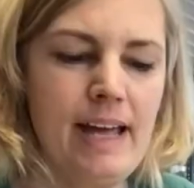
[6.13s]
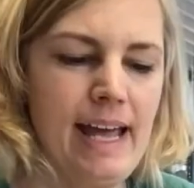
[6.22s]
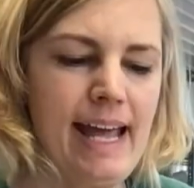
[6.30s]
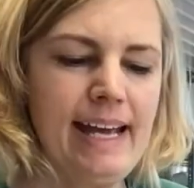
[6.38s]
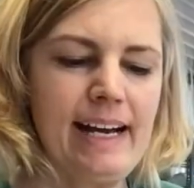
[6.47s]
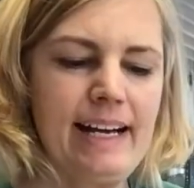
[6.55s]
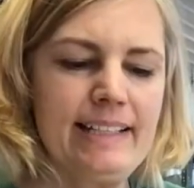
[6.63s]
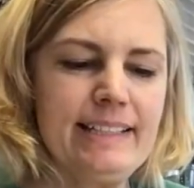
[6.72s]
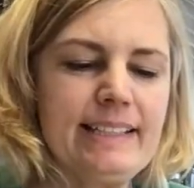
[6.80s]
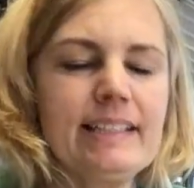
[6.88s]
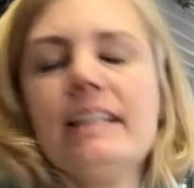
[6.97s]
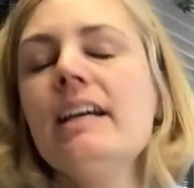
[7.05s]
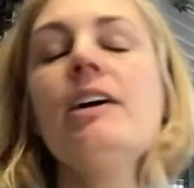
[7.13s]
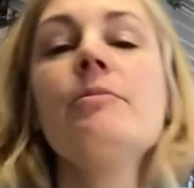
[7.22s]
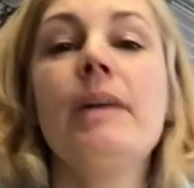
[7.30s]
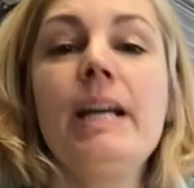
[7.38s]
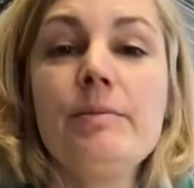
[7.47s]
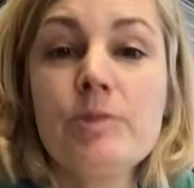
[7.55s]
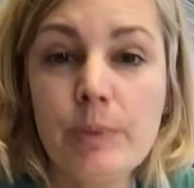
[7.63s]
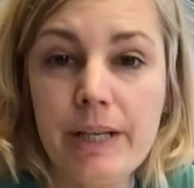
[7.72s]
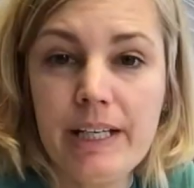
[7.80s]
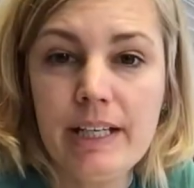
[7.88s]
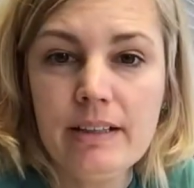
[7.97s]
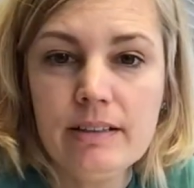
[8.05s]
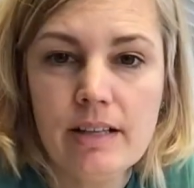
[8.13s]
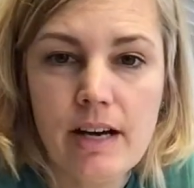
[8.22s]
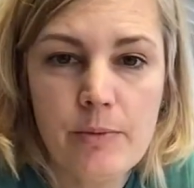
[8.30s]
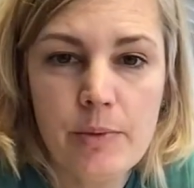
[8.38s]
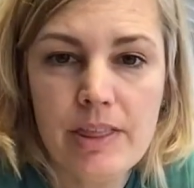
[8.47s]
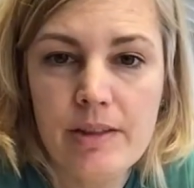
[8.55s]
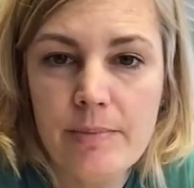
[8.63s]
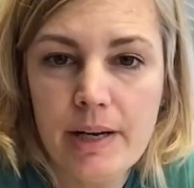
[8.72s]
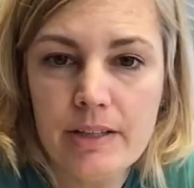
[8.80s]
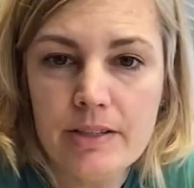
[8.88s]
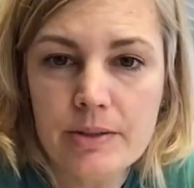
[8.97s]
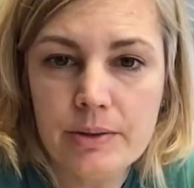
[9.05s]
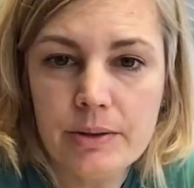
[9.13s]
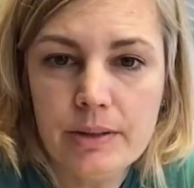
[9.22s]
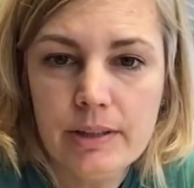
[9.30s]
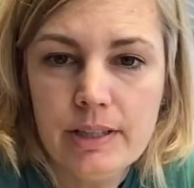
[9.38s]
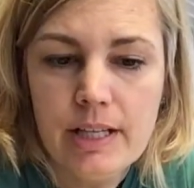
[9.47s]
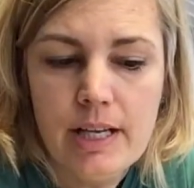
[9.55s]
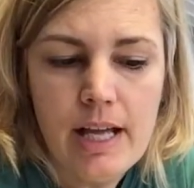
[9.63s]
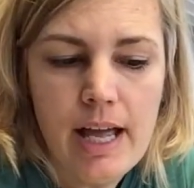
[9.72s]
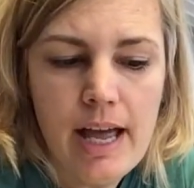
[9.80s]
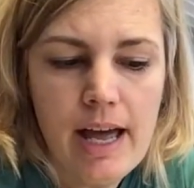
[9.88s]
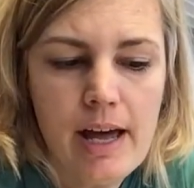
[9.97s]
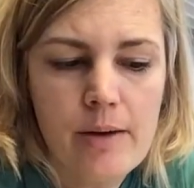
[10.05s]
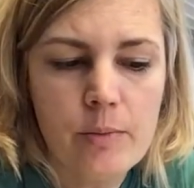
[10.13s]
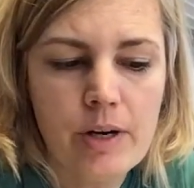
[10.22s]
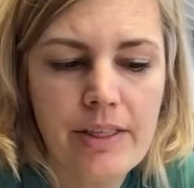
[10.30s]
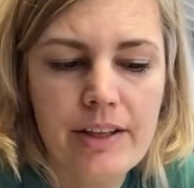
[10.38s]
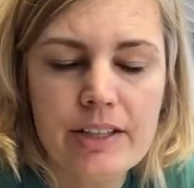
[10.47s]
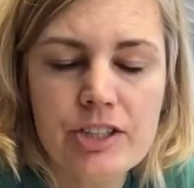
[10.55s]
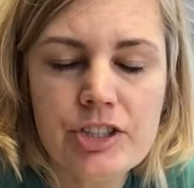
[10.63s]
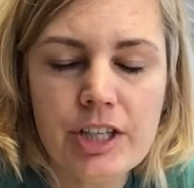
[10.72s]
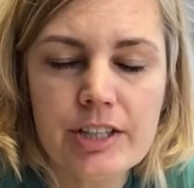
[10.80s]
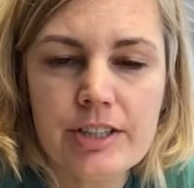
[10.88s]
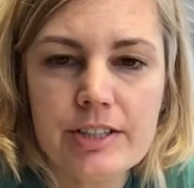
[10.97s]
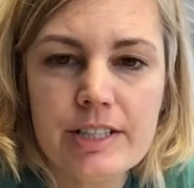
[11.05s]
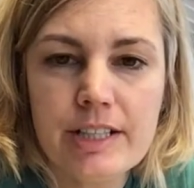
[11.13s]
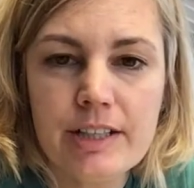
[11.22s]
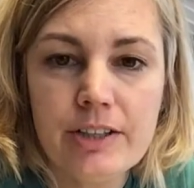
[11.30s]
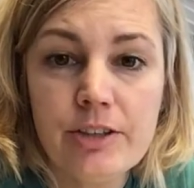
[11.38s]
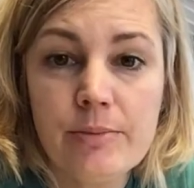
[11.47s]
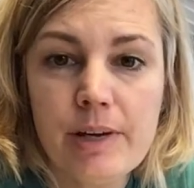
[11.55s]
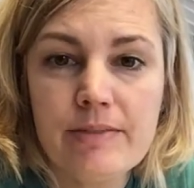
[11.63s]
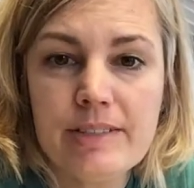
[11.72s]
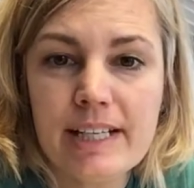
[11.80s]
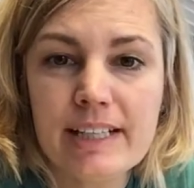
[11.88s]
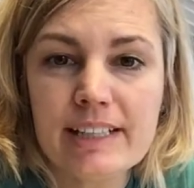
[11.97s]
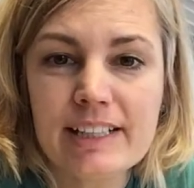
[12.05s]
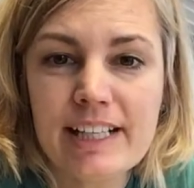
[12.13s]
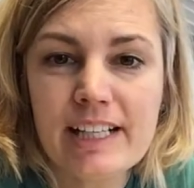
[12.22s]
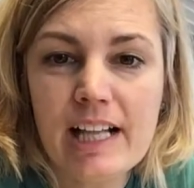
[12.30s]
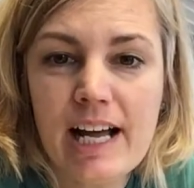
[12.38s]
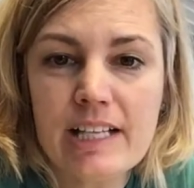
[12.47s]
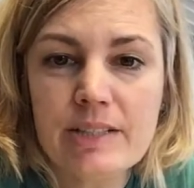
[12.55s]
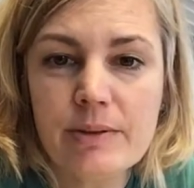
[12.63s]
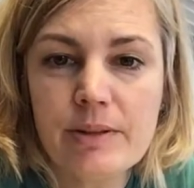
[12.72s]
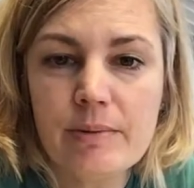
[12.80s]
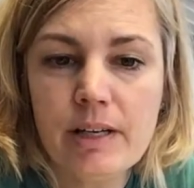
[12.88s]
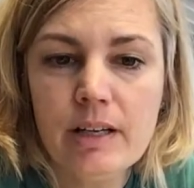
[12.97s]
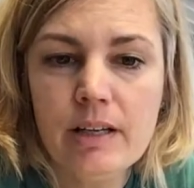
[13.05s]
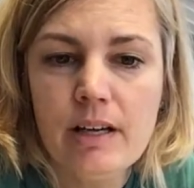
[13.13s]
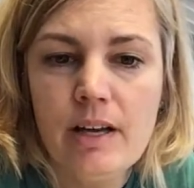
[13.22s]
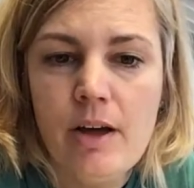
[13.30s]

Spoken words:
Hey guys, my name's Wendy. I'm with the Bay School. I'm one of the instructors here. You may have taken a clay class with me.